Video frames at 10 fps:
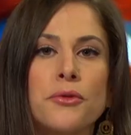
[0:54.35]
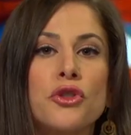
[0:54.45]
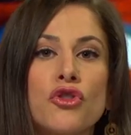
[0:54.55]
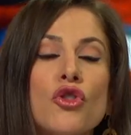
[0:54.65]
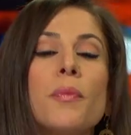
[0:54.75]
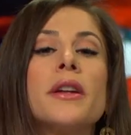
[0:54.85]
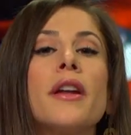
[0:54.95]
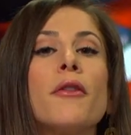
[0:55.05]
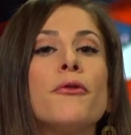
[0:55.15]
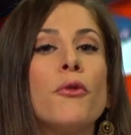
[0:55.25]
stupid
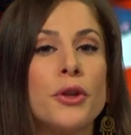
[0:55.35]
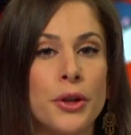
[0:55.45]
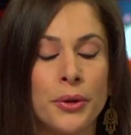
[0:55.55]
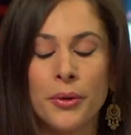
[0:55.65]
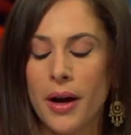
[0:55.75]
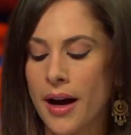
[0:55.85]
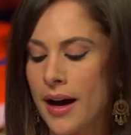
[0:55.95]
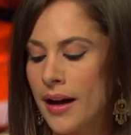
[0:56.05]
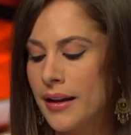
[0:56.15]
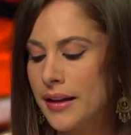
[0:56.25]
enough for you,
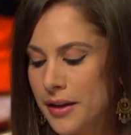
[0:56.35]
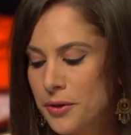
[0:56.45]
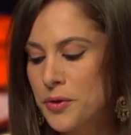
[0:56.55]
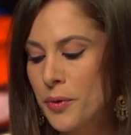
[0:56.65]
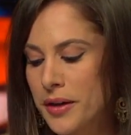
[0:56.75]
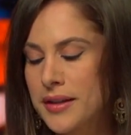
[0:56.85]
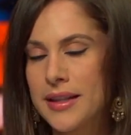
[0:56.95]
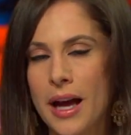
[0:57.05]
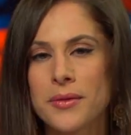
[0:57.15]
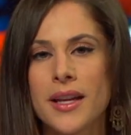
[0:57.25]
uh, here's where he
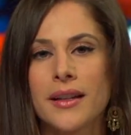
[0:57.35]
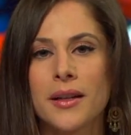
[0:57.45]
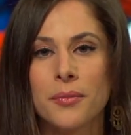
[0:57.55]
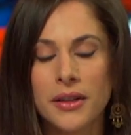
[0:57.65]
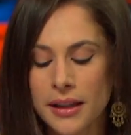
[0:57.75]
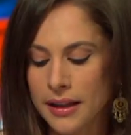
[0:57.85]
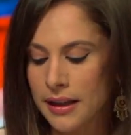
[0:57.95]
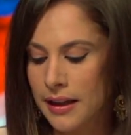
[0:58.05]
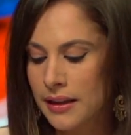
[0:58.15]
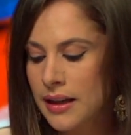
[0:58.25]
sounds like a complete
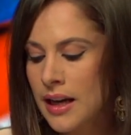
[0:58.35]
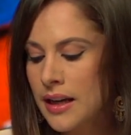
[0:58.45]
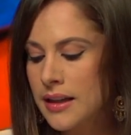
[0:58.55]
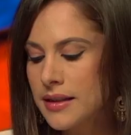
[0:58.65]
idiot. He